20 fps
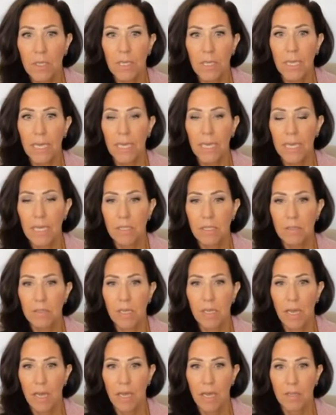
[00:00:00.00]
And
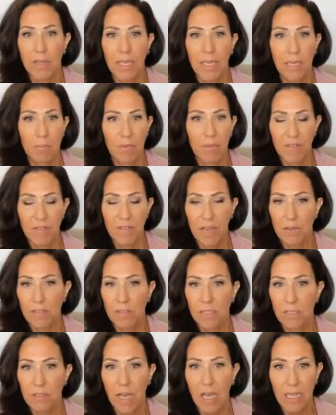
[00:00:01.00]
they can be found
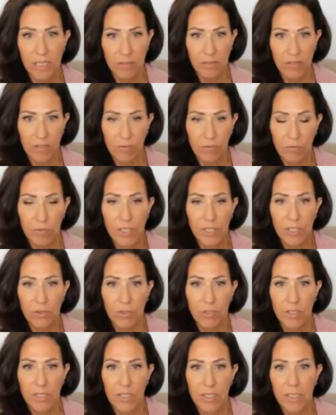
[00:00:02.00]
in lots of different
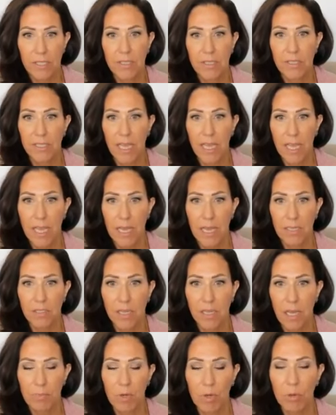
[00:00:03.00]
resources, and
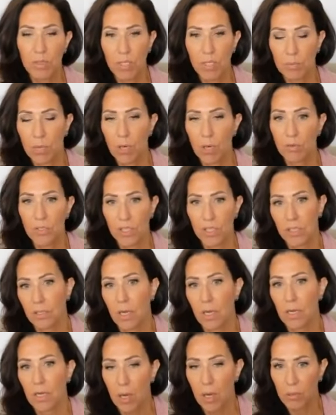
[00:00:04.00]
I'm going to post
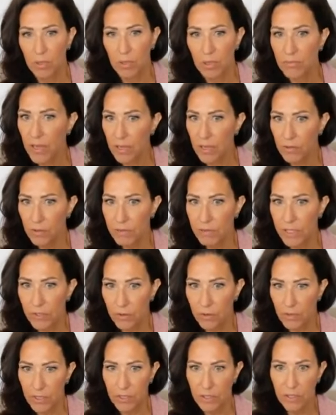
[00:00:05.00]
a couple of other
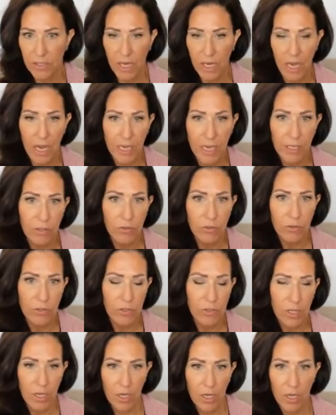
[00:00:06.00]
resources that I
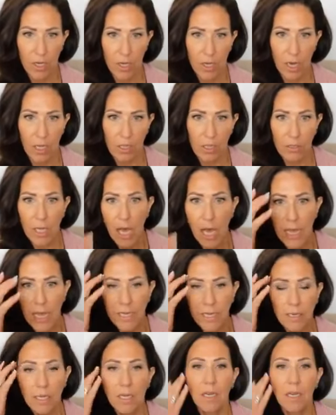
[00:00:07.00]
use a lot.